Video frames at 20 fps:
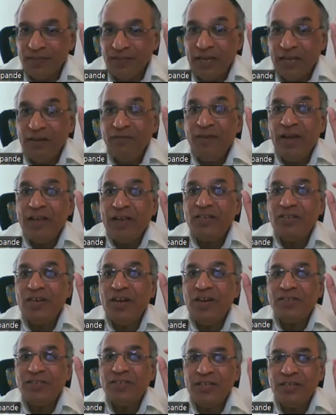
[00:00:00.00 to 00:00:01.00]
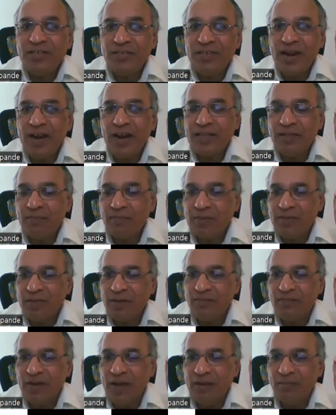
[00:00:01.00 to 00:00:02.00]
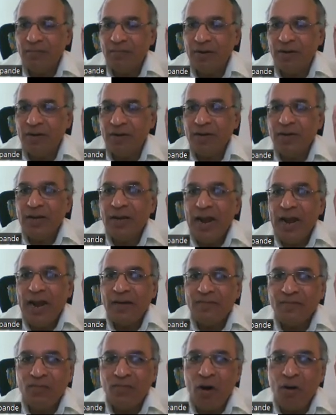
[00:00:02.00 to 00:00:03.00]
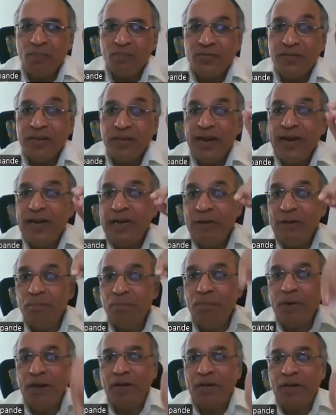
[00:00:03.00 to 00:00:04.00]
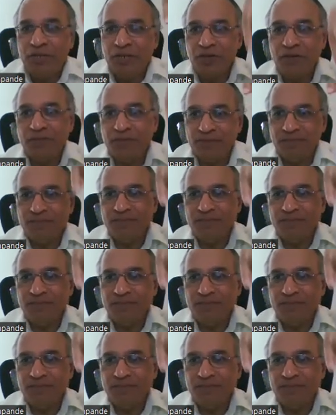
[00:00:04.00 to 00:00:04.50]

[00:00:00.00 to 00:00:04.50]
invaginates inside the muscle fiber and forms a depression,